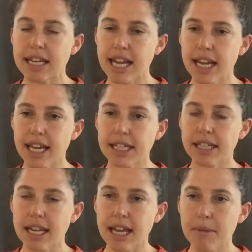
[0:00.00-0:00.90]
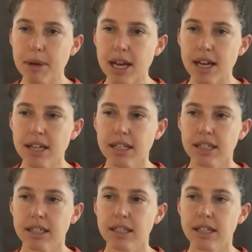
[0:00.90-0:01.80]
ñeque se llama
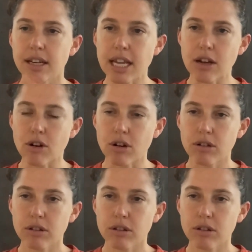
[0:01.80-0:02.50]
Nico,